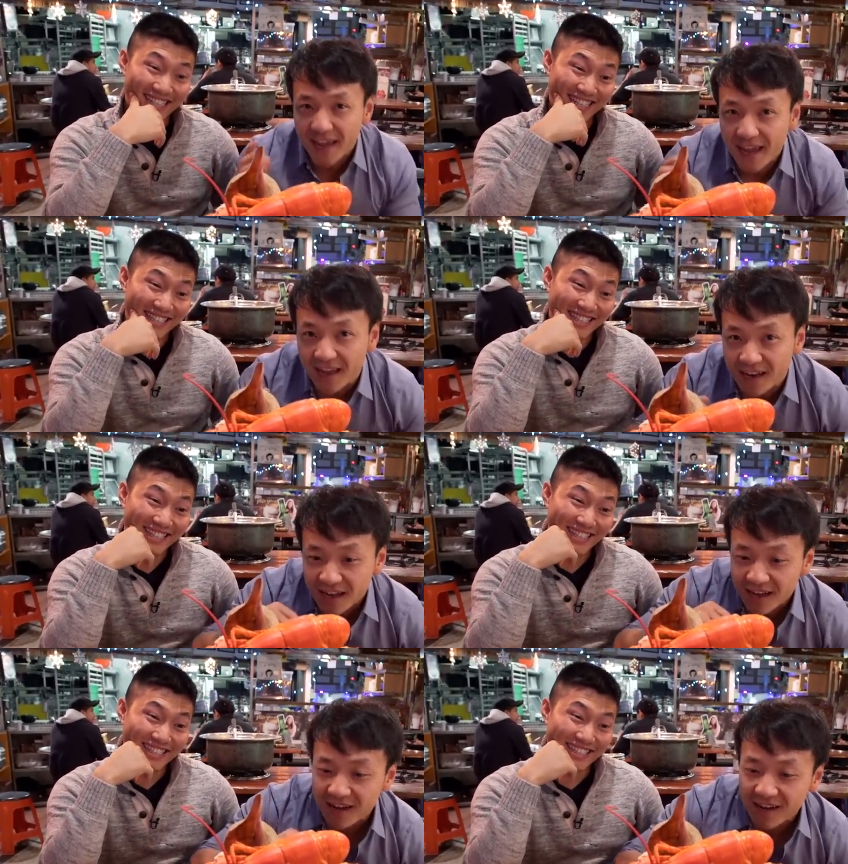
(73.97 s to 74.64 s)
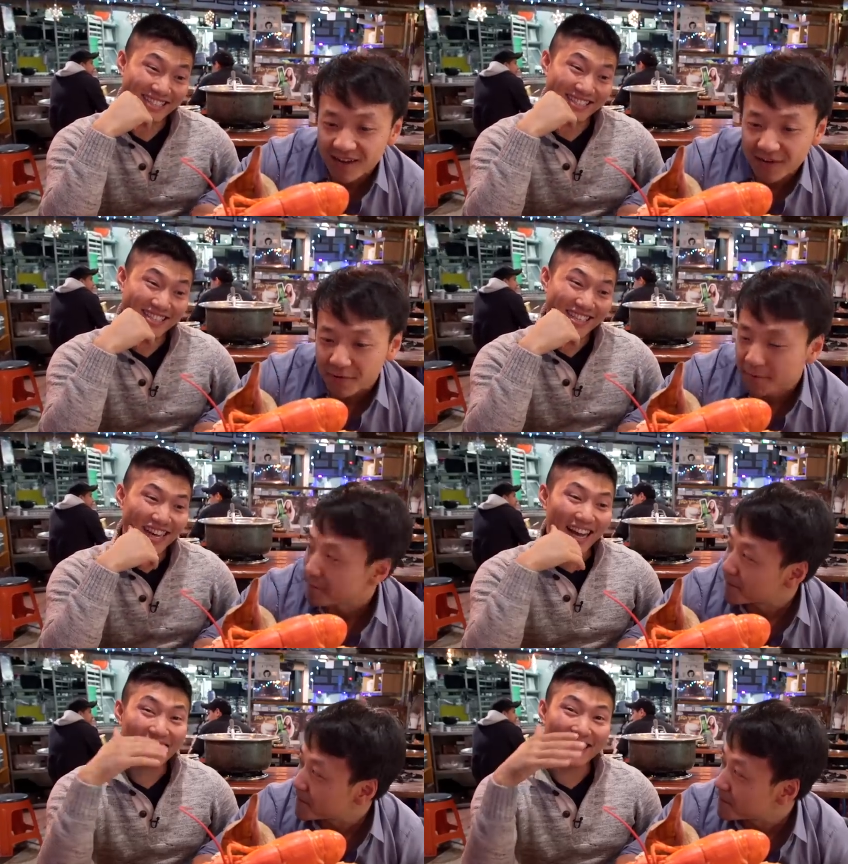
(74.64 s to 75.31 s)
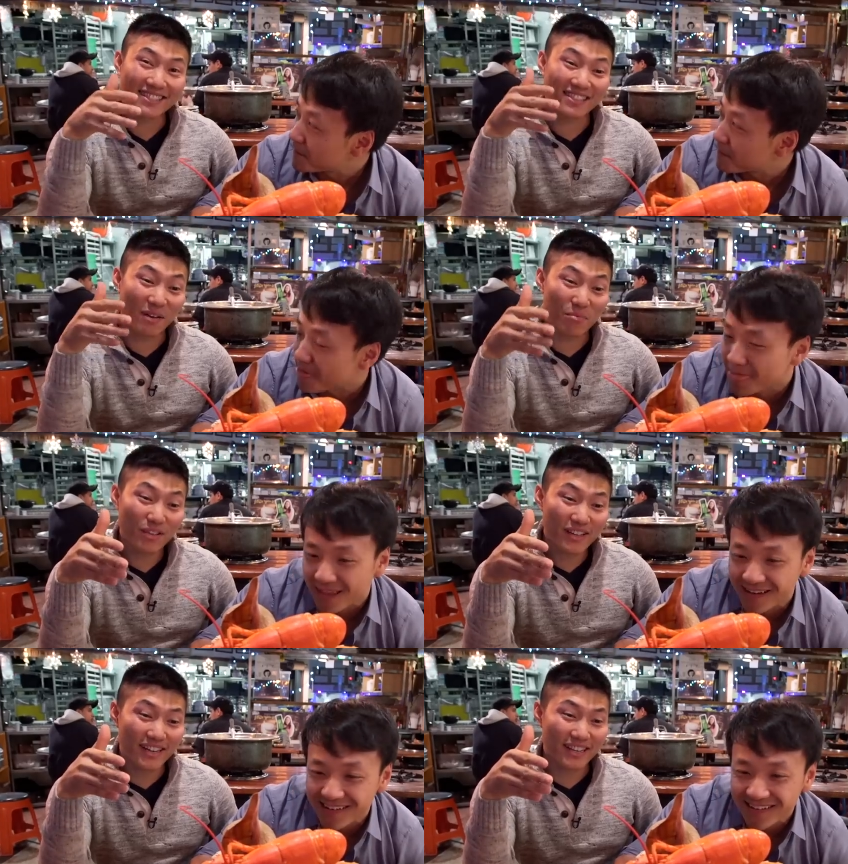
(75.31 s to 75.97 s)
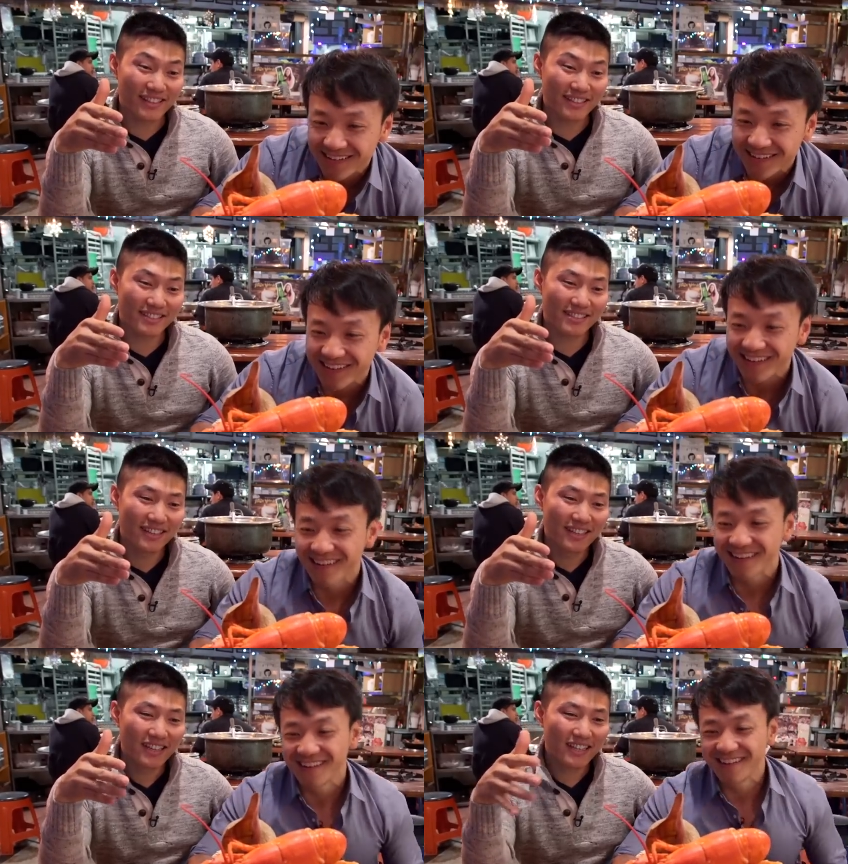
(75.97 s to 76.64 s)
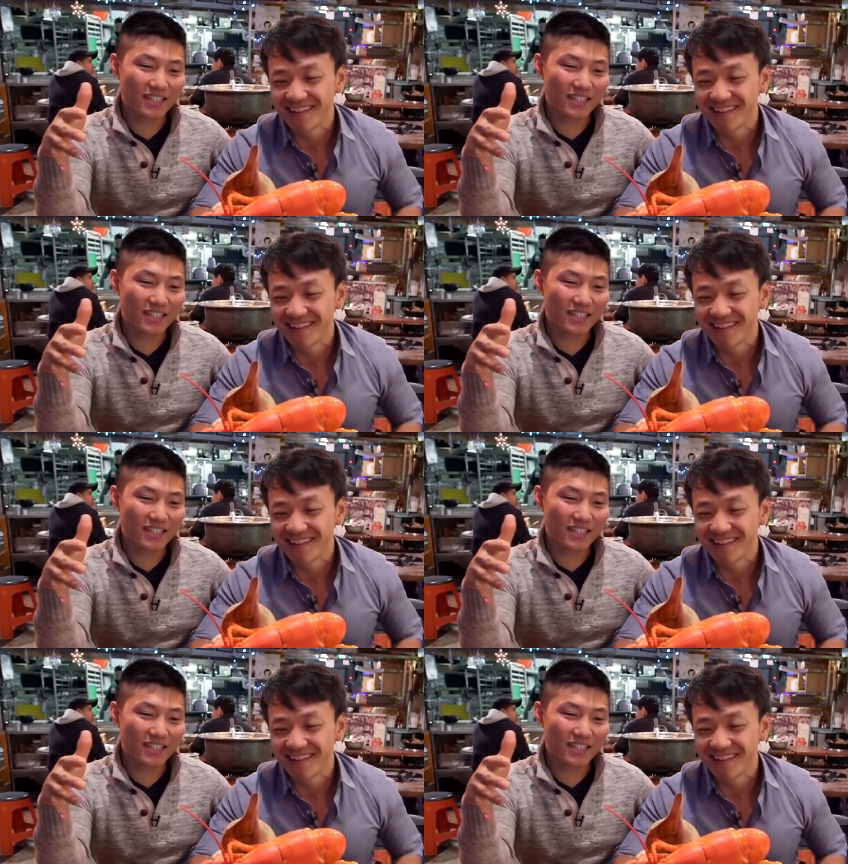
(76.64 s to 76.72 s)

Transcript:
Speaker 1: head. This is. I can't stop looking at this.